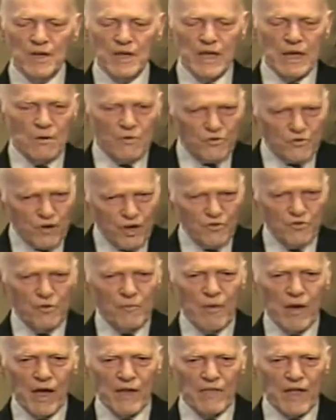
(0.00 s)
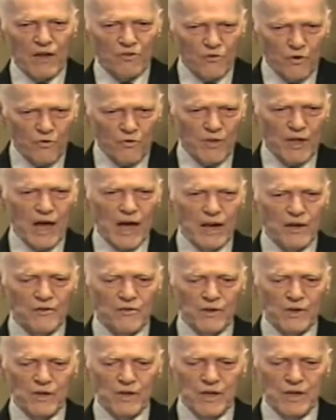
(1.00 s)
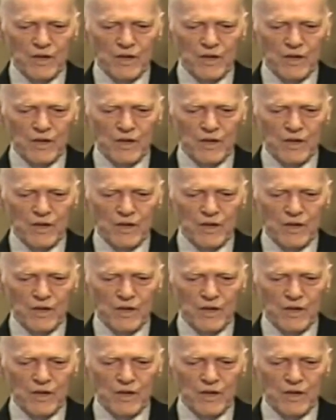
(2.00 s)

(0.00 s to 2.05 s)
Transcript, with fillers: He was just a man. That's the theology.